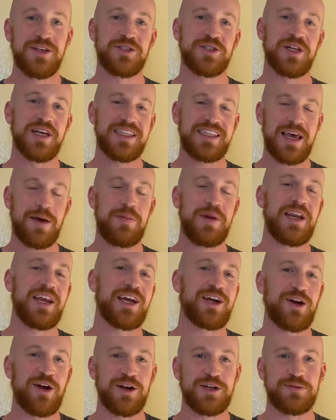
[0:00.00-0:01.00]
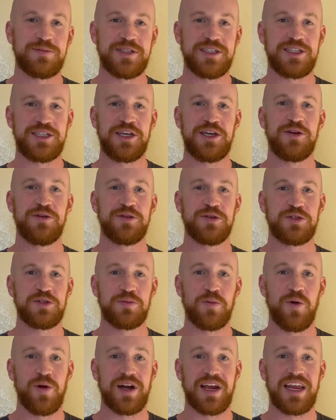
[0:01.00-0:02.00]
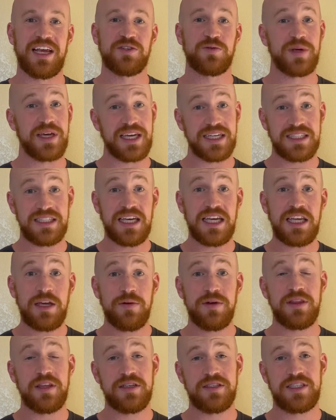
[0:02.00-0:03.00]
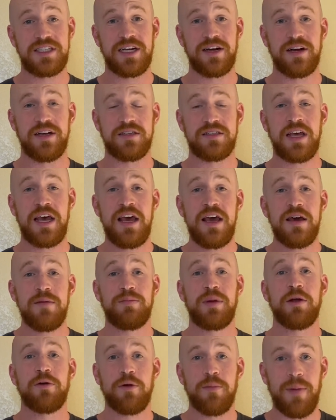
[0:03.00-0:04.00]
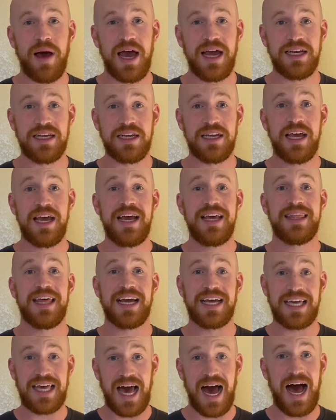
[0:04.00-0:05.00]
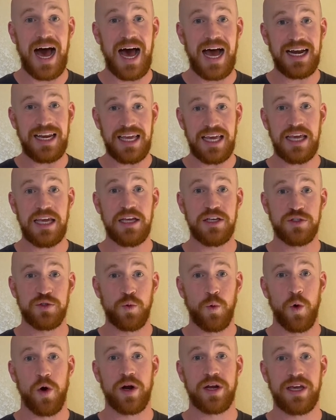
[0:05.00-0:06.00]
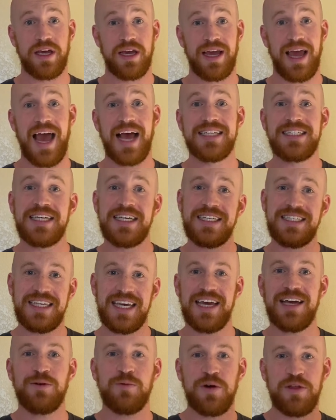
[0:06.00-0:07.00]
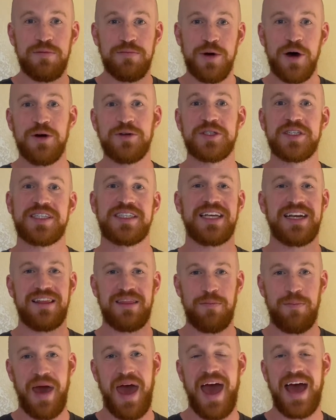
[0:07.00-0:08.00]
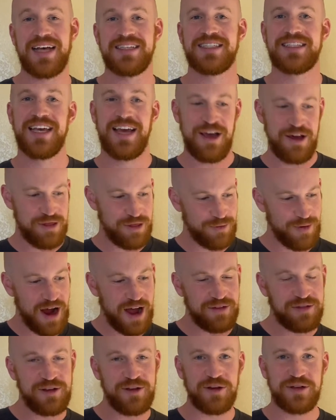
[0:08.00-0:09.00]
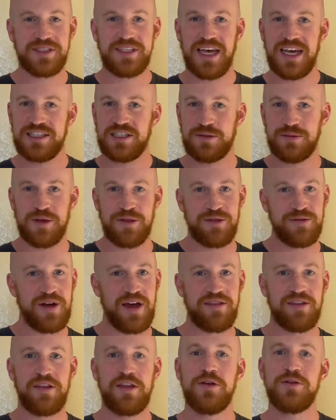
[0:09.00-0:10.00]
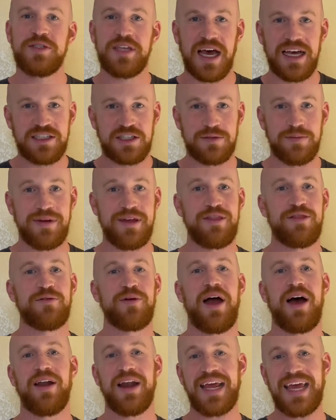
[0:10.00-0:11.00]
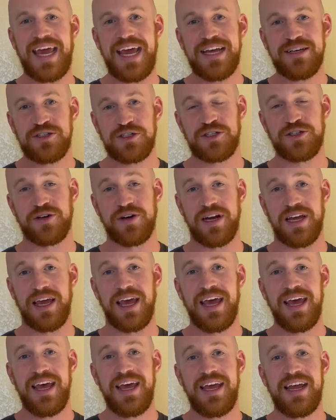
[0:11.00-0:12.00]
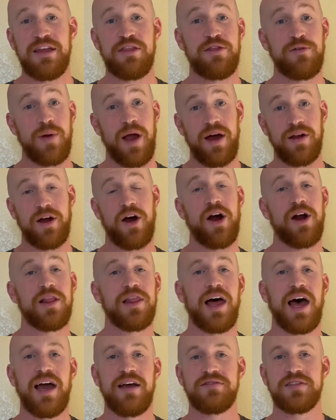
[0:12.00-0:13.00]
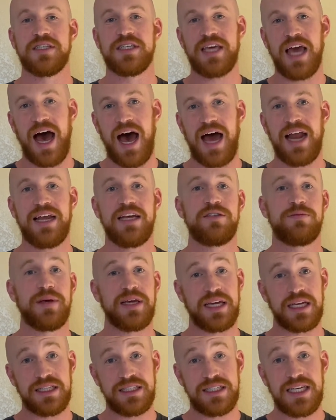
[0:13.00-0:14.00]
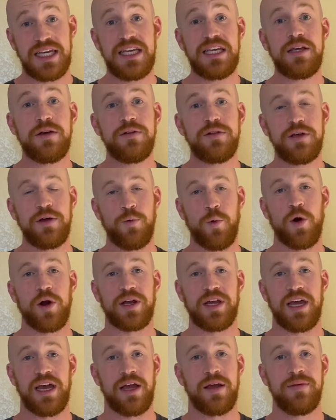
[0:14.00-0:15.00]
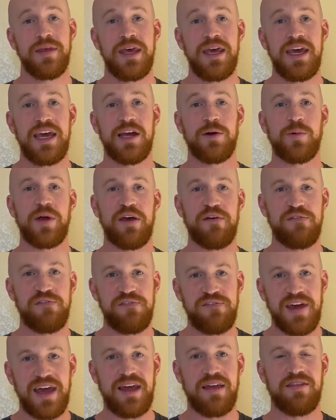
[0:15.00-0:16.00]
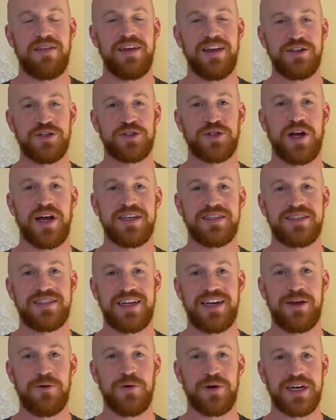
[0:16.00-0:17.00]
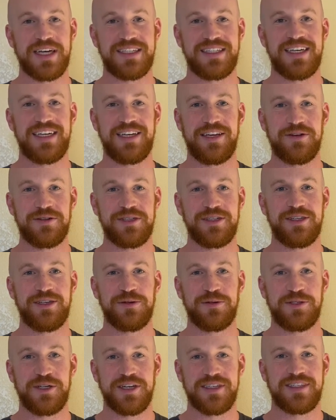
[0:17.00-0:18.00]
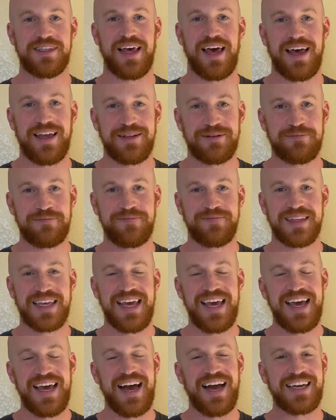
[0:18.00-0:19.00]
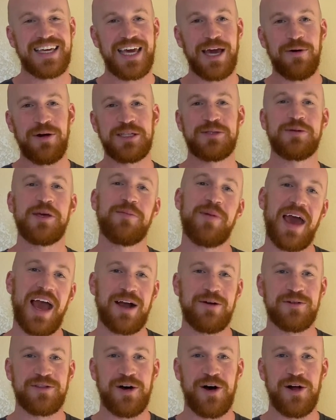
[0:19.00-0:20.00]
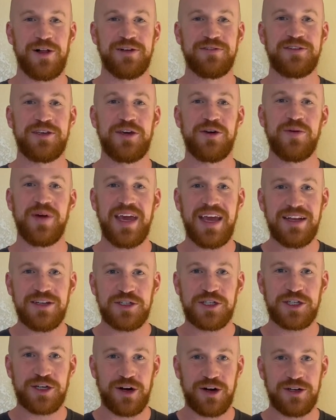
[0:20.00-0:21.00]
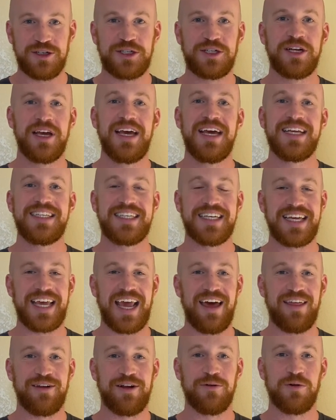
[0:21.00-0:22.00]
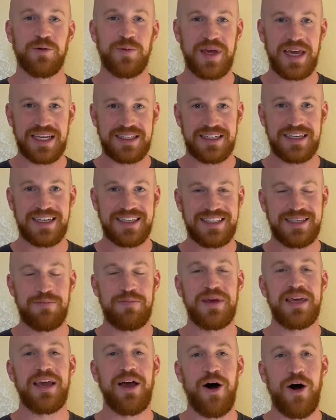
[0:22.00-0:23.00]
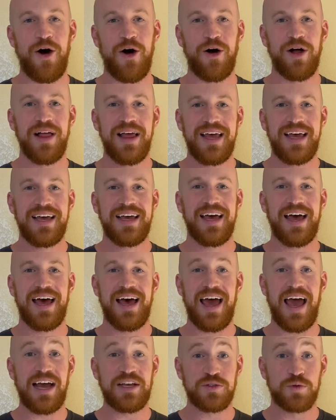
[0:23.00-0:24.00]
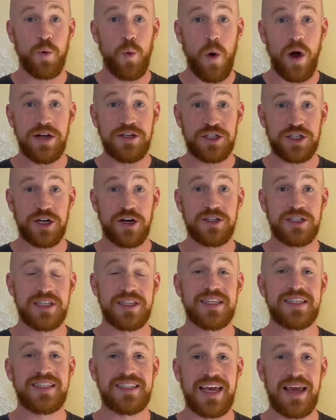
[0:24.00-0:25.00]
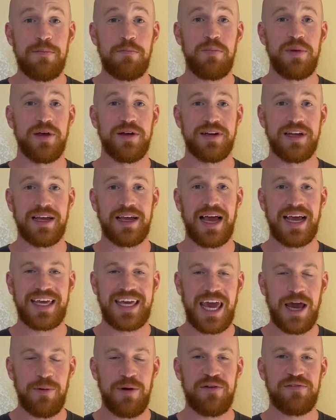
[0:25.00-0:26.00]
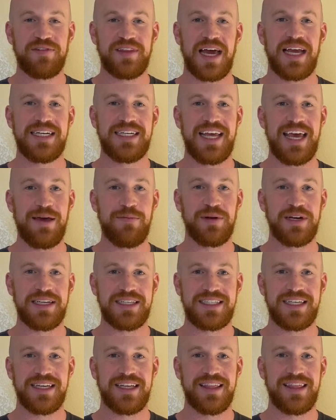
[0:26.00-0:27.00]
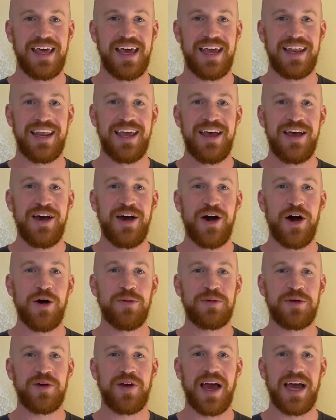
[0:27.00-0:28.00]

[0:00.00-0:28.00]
So let that be an encouragement to you this morning. As we continue in this series, be reminded that God is working. As he did with Moses and in the past, throughout the Old Testament, throughout the New Testament, throughout history, and throughout our lives, God has been continually working, and we have faith and trust that he will continue to do just that. I can't wait to be back with all of you in church together when we get to, to be all uh, as one church in the same building. I can't wait for that day. But until then, hope you